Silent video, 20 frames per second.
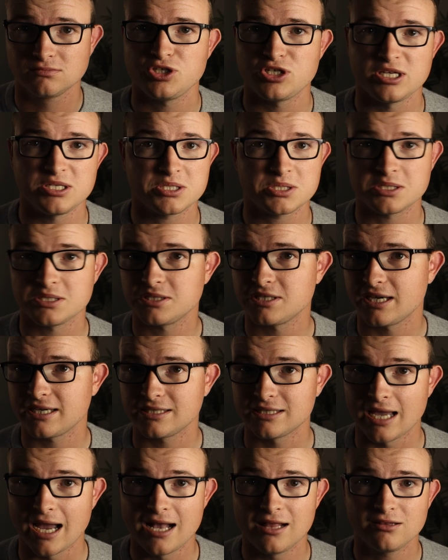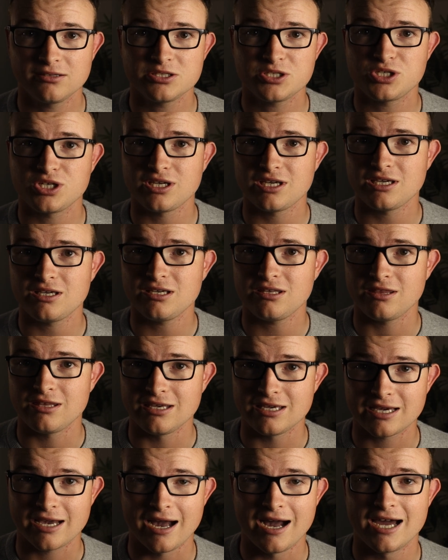Changes in technology, the
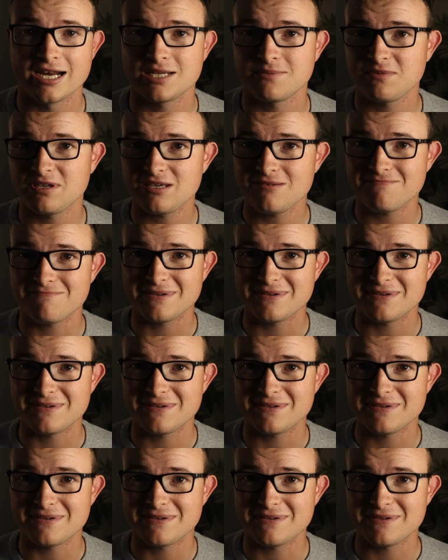economy,